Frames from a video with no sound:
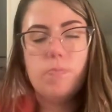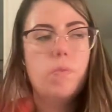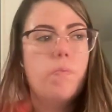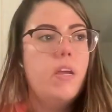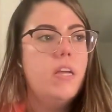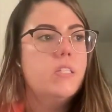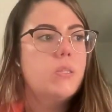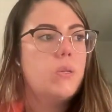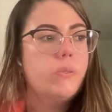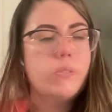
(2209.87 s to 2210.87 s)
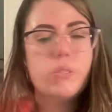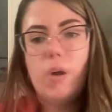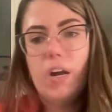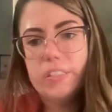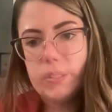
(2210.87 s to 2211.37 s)
We raised close to
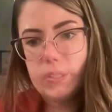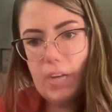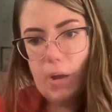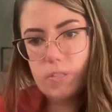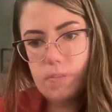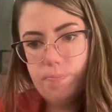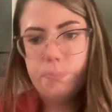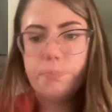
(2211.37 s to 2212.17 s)
100,000.